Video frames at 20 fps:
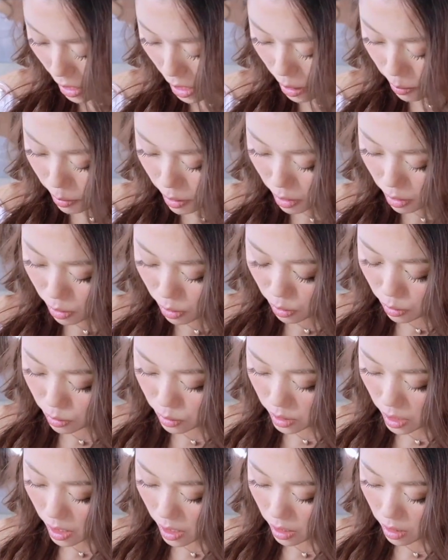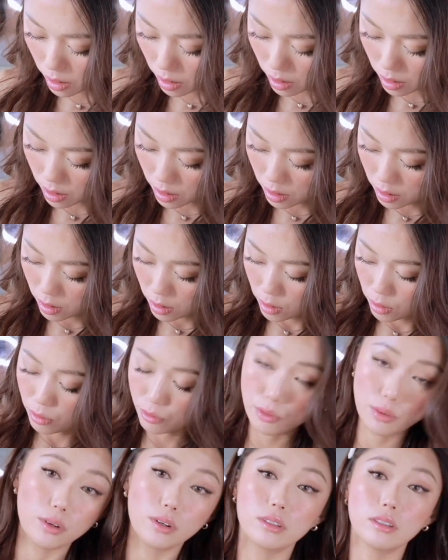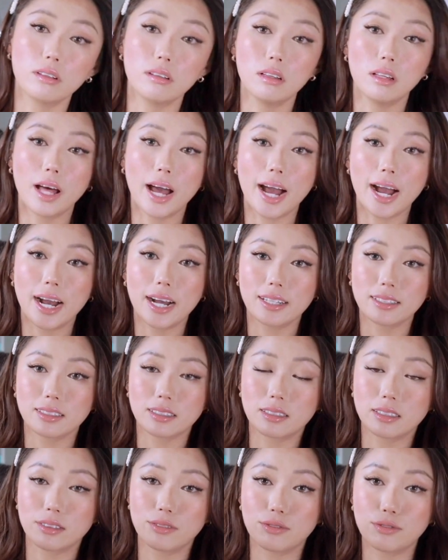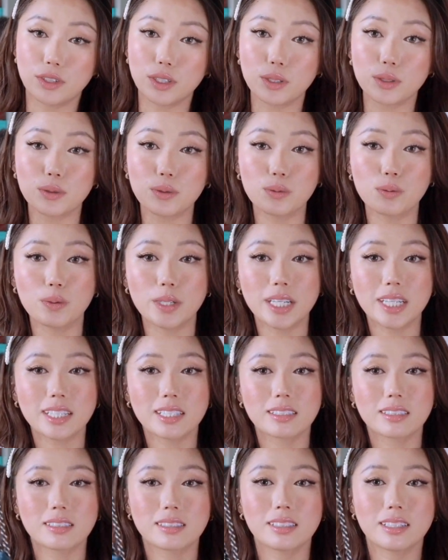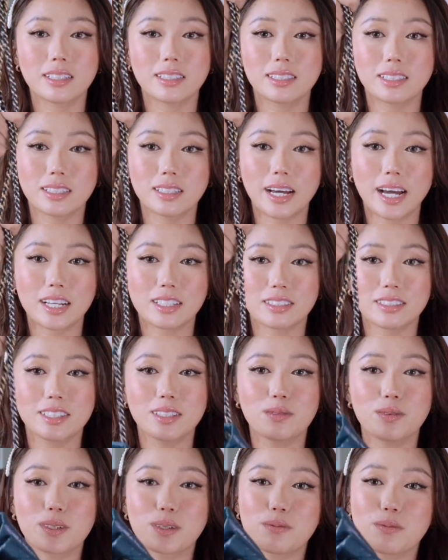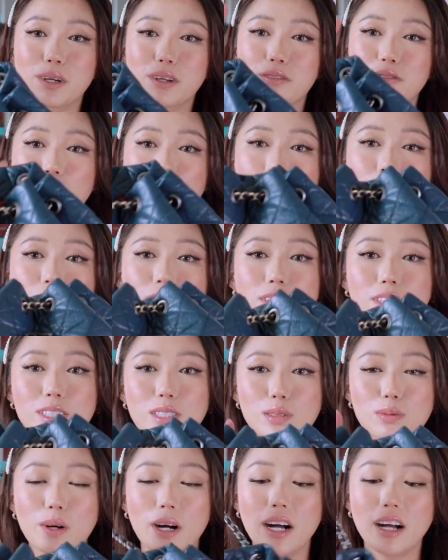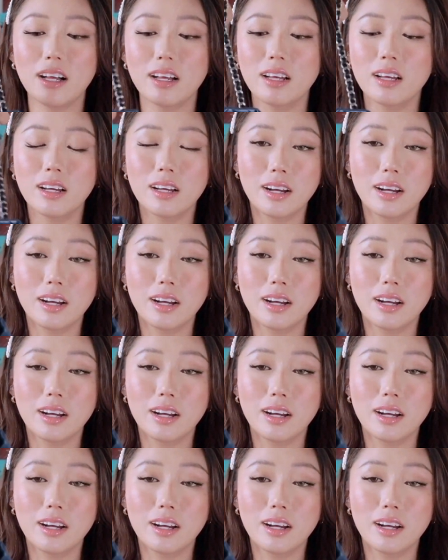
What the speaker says: I've been using for the last few weeks. It's actually one of my favorite as well.